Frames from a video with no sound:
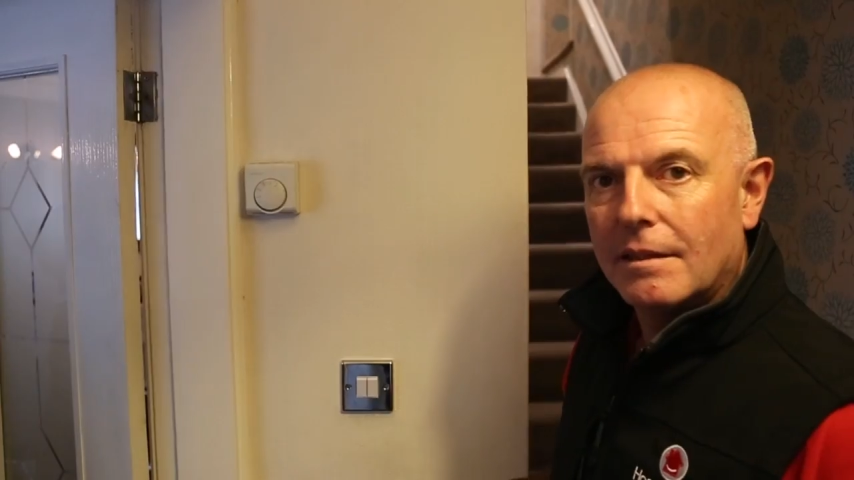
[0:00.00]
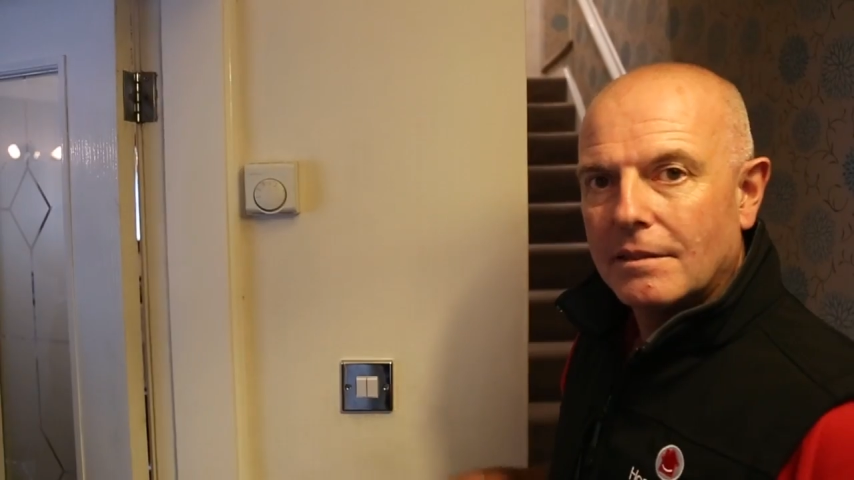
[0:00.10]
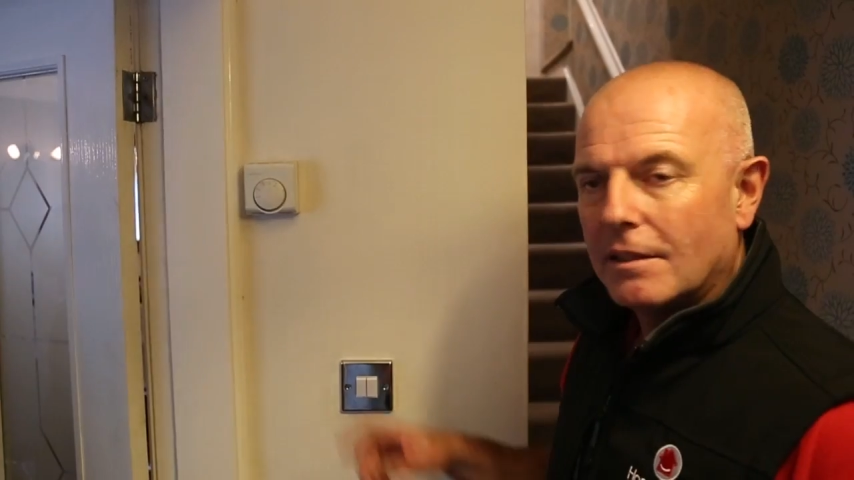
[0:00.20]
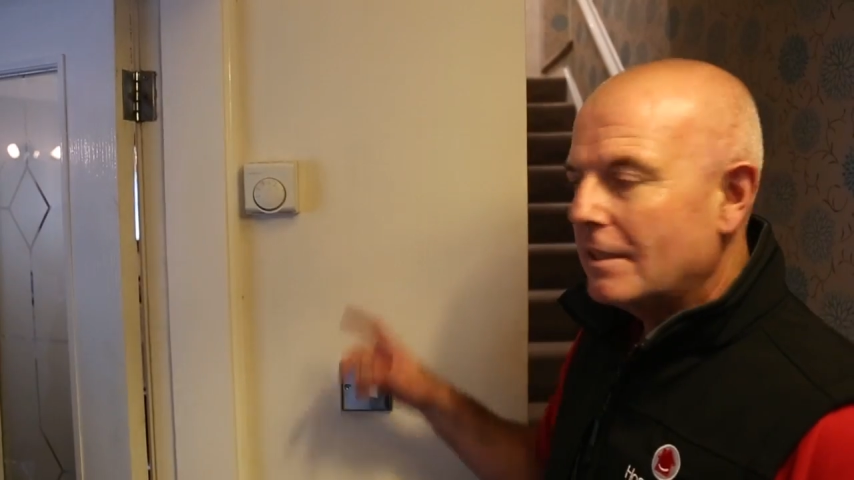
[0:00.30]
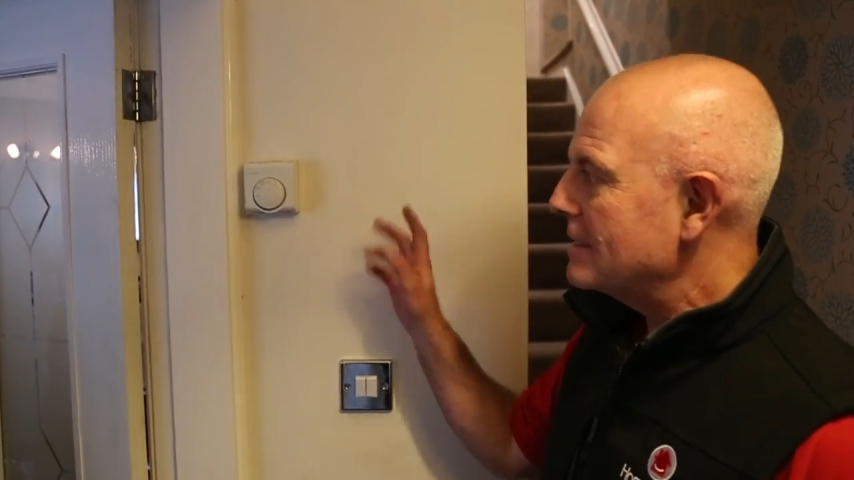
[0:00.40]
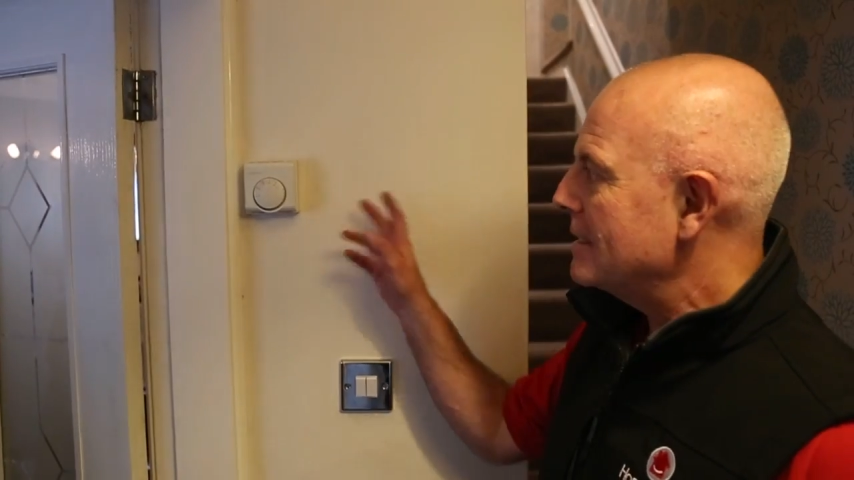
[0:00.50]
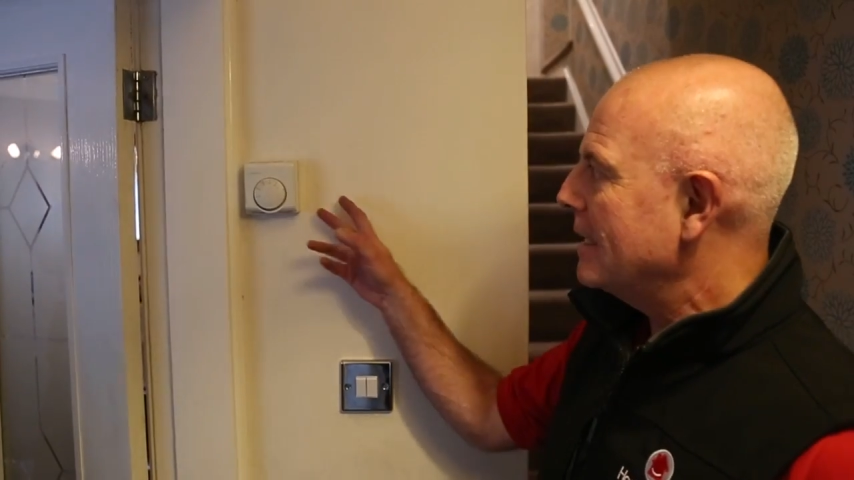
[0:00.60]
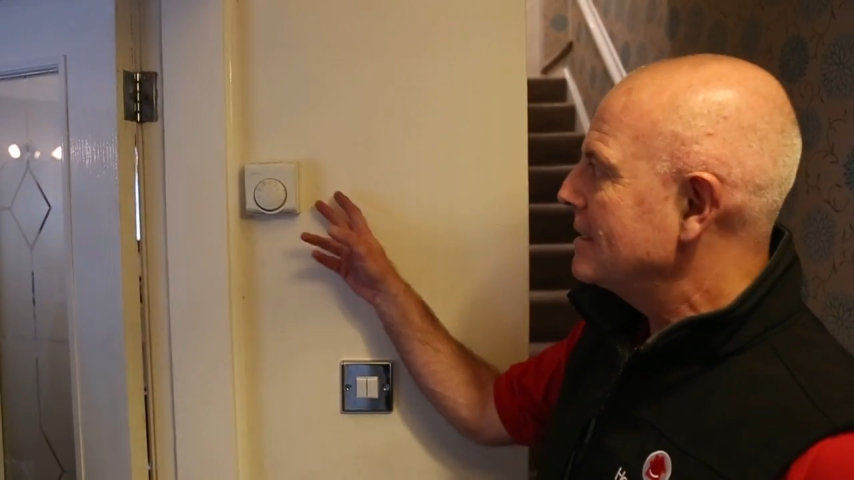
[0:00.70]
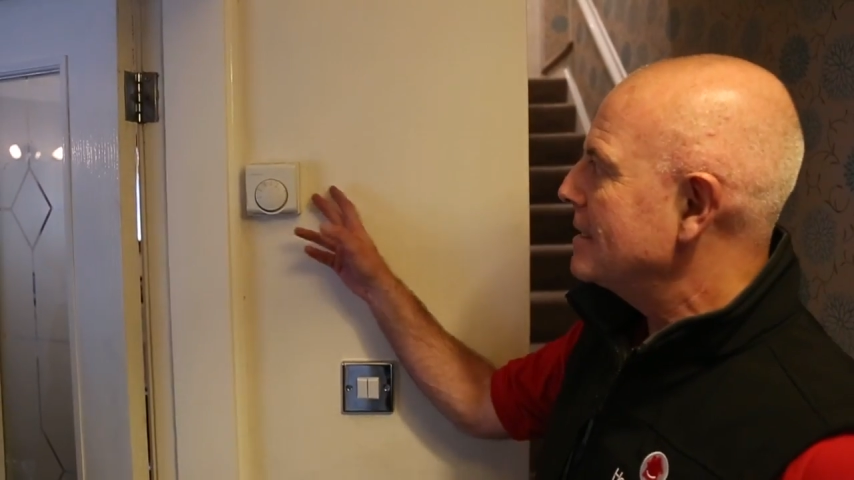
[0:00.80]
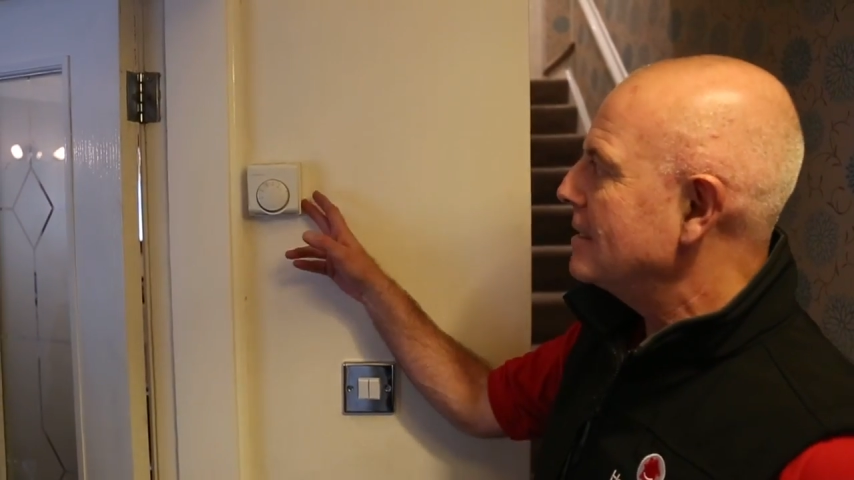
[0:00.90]
So this is the
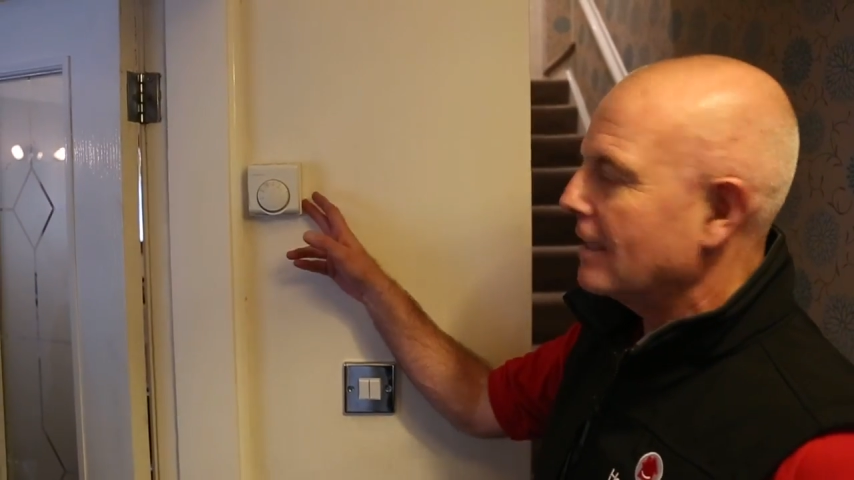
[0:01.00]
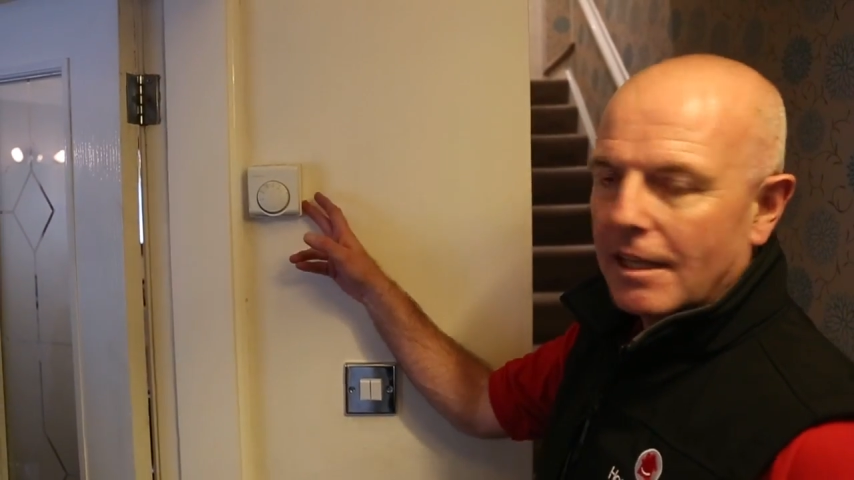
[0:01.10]
existing